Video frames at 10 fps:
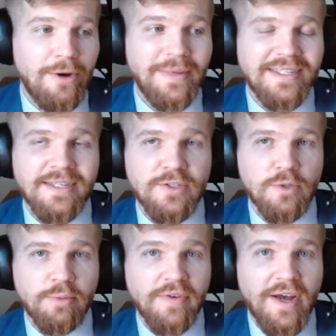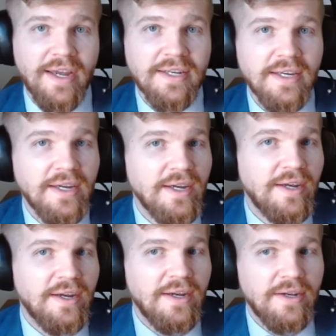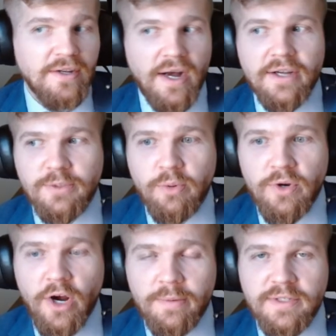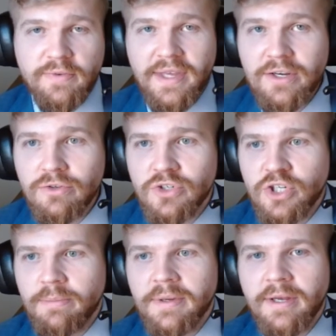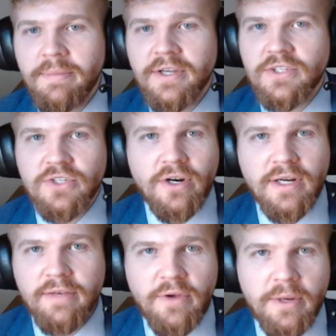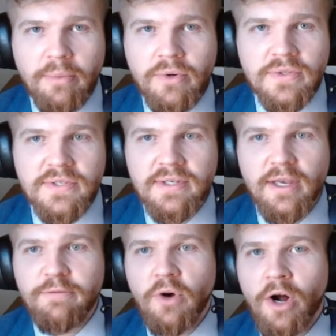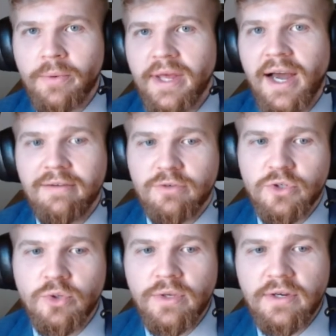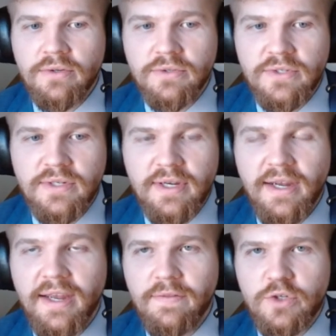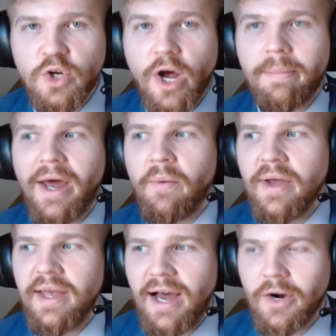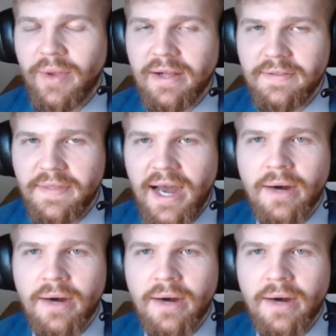not make sense to provide uh, supporting documents for the internship because it's not going to give you any points if you already have your two years in the job. Now, how do we calculate the